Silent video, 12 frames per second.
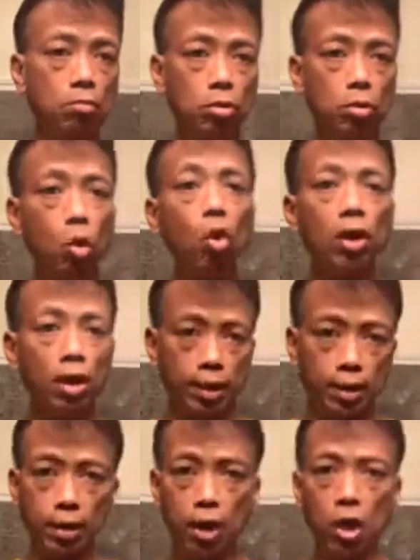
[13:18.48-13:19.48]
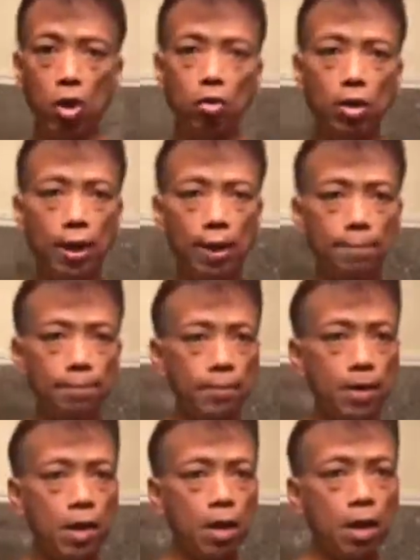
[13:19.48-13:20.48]
Google it.
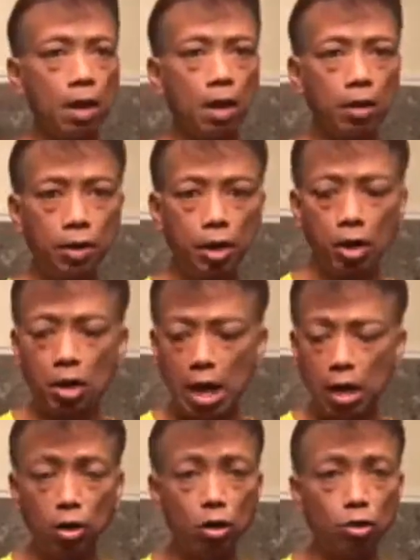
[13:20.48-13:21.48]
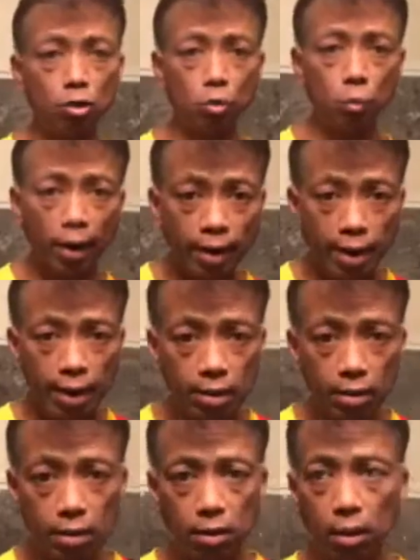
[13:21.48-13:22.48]
How to lose weight,
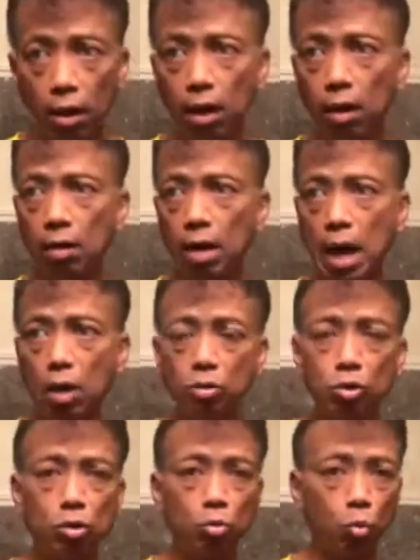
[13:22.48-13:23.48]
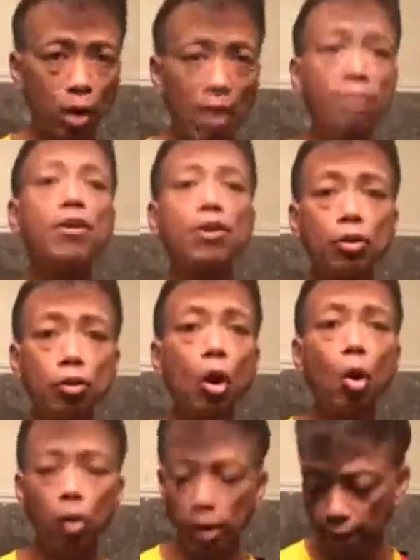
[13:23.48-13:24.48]
how to, whatever your
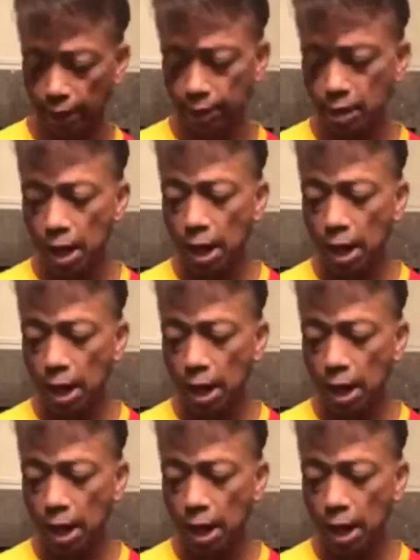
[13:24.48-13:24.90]
goal is.